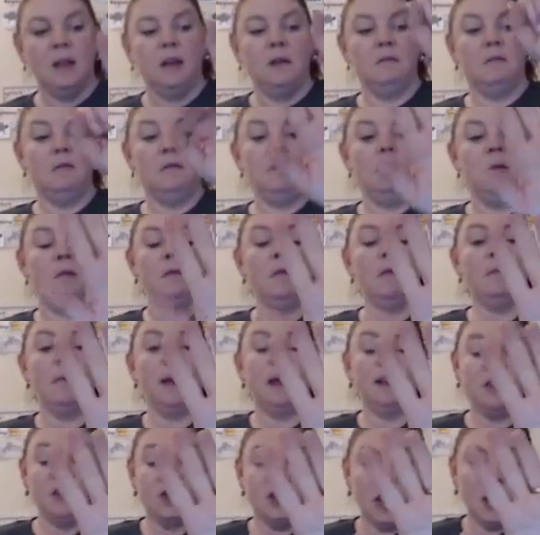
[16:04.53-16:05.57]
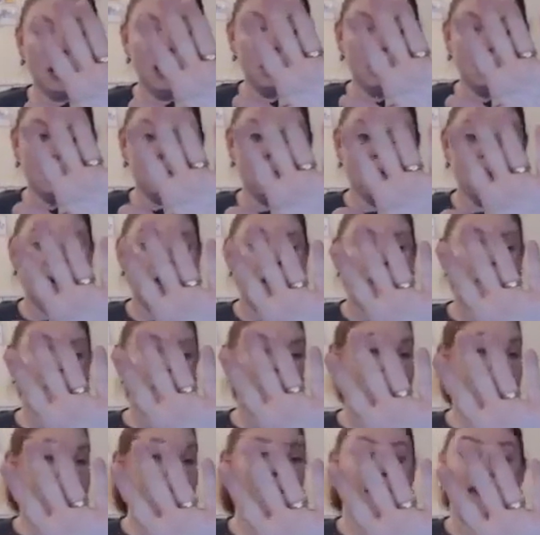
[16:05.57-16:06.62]
Remember my show.
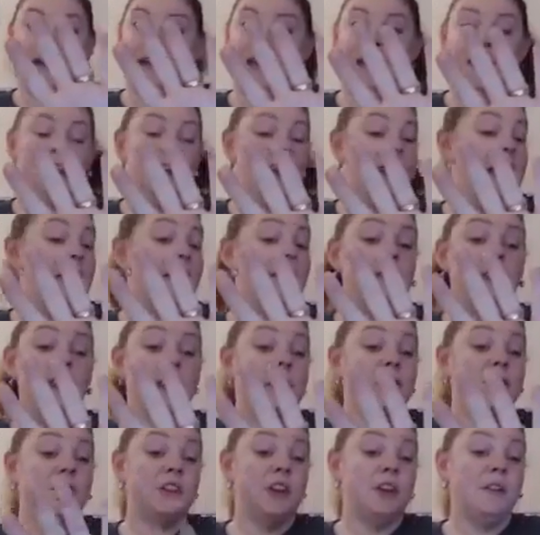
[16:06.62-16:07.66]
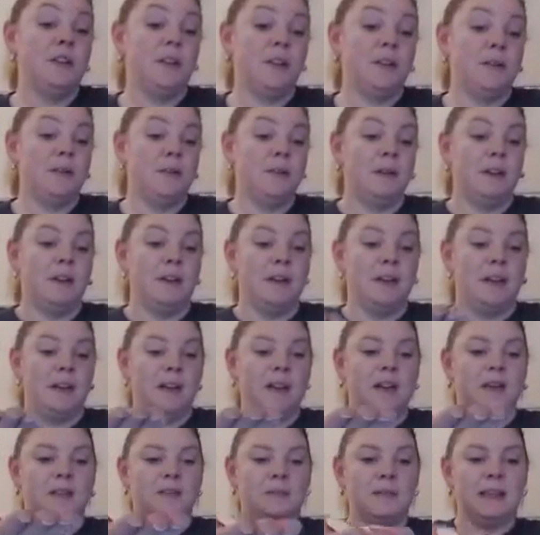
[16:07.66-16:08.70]
I didn't have any to show you.
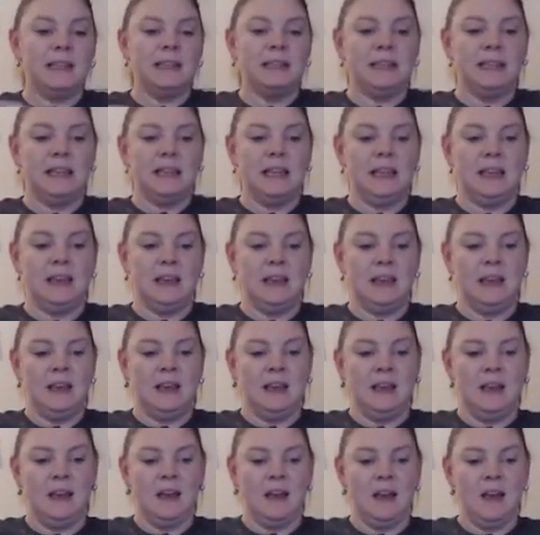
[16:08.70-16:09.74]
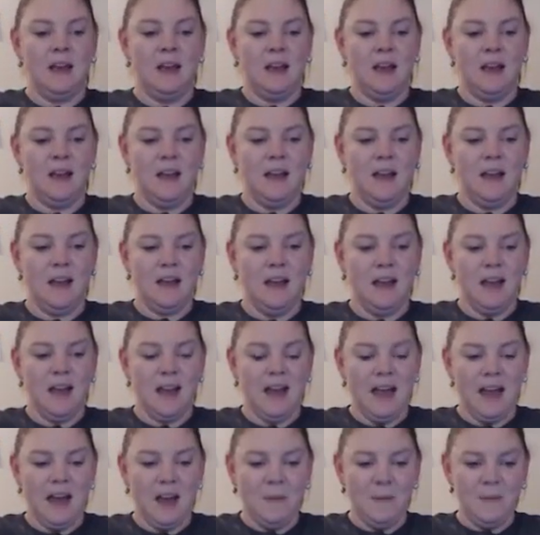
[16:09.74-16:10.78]
Here's my seek.
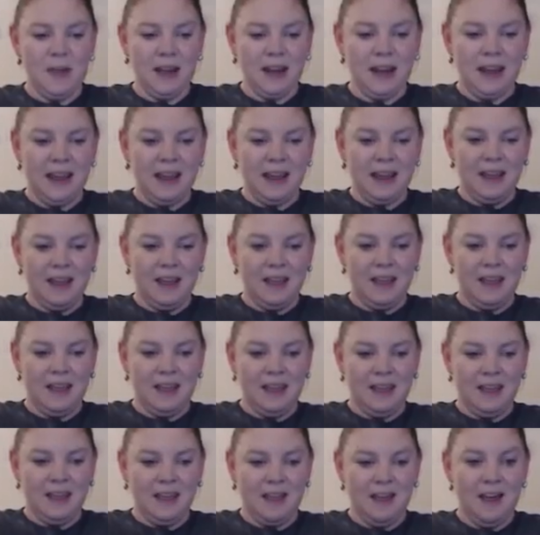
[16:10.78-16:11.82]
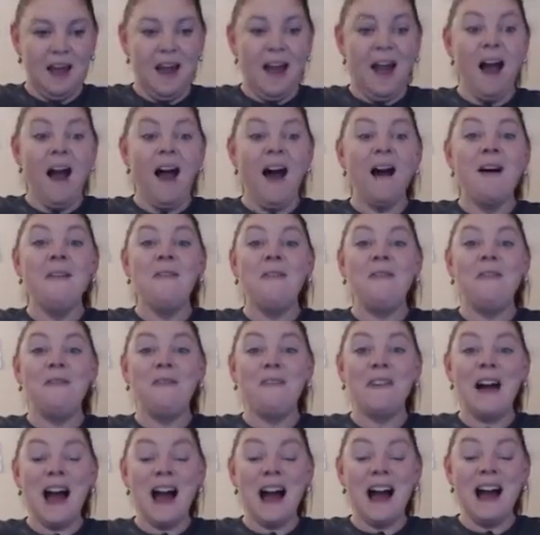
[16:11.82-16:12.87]
How many?
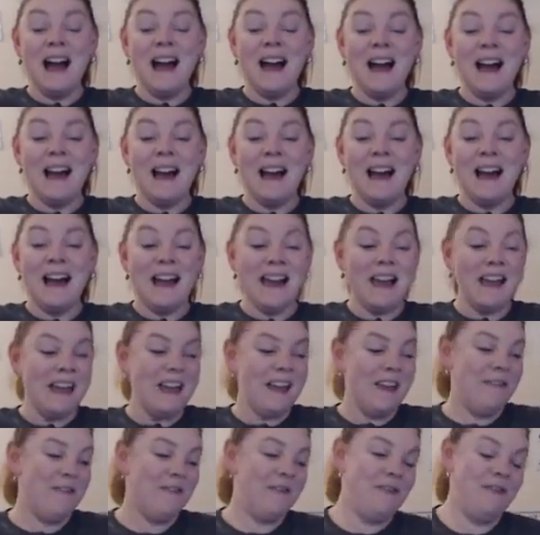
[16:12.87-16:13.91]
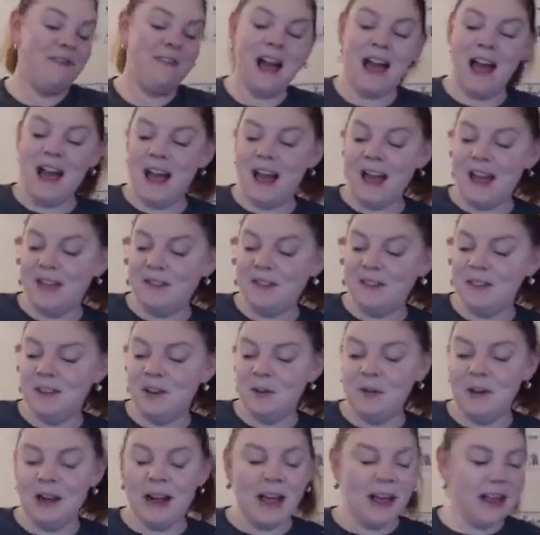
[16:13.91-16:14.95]
5. 5. So
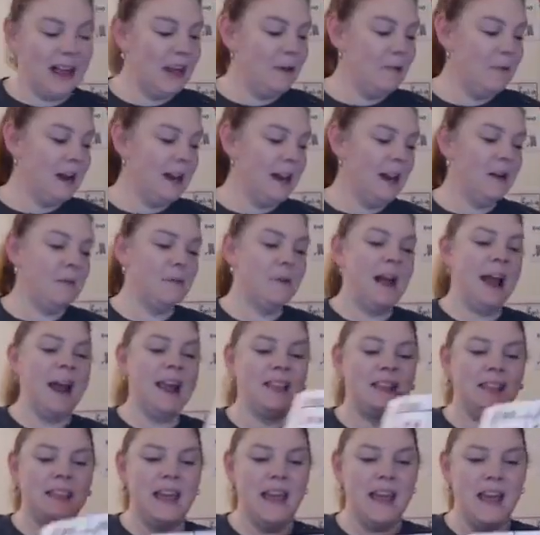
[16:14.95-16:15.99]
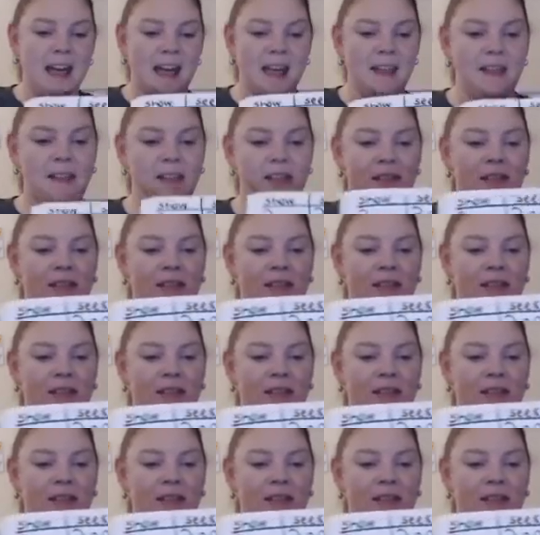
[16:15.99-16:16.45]
when I get ready to write that,